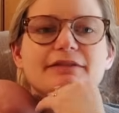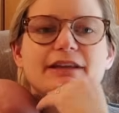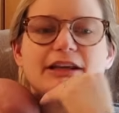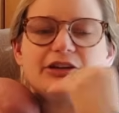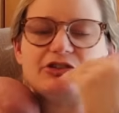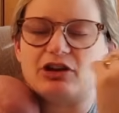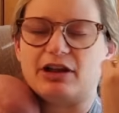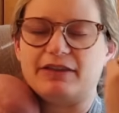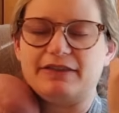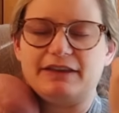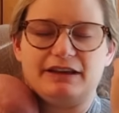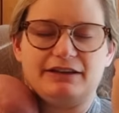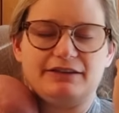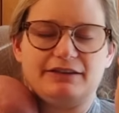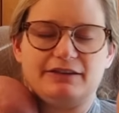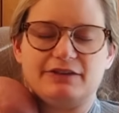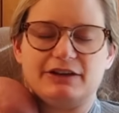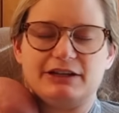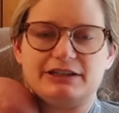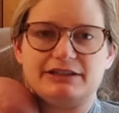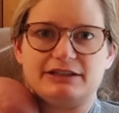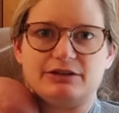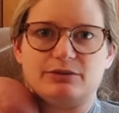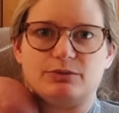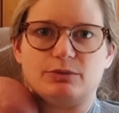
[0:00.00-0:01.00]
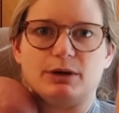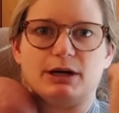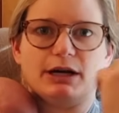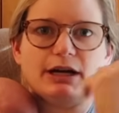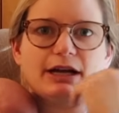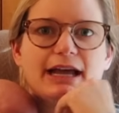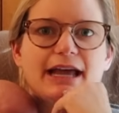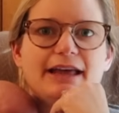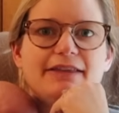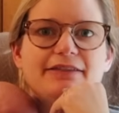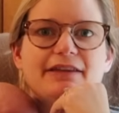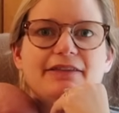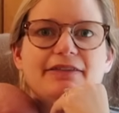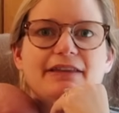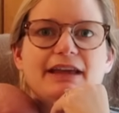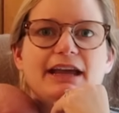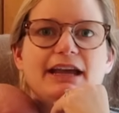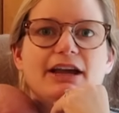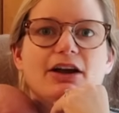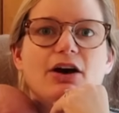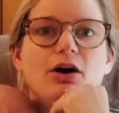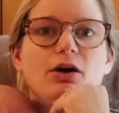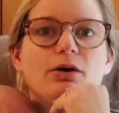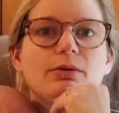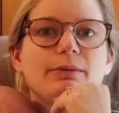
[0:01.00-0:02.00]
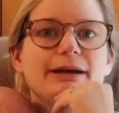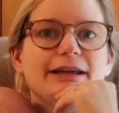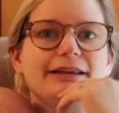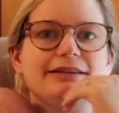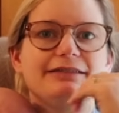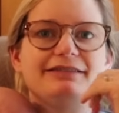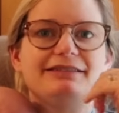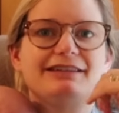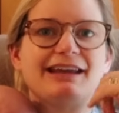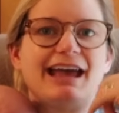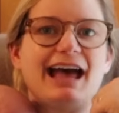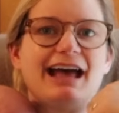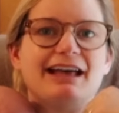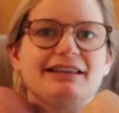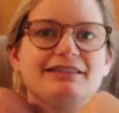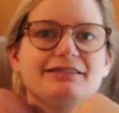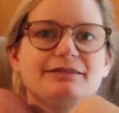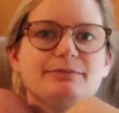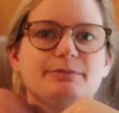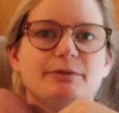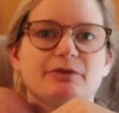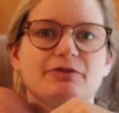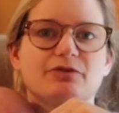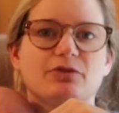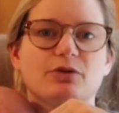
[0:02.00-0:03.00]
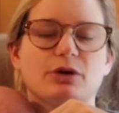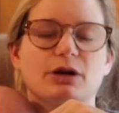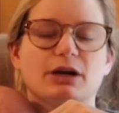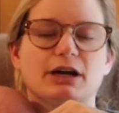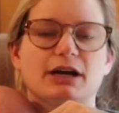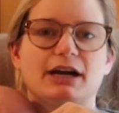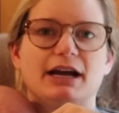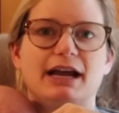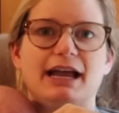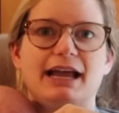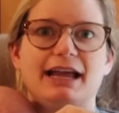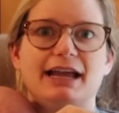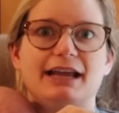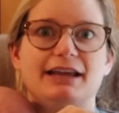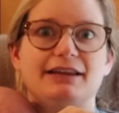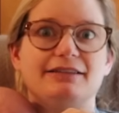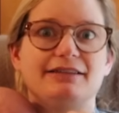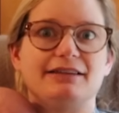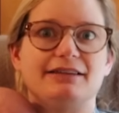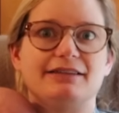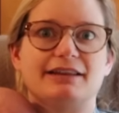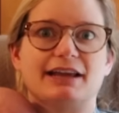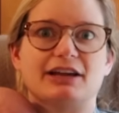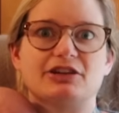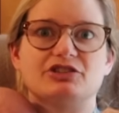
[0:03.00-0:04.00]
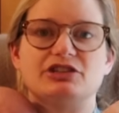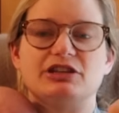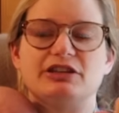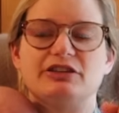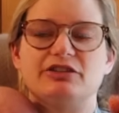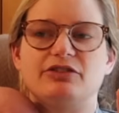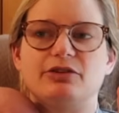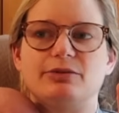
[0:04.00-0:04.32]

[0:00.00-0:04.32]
They tried the ECV, it didn't work. And then they always test before a C-section.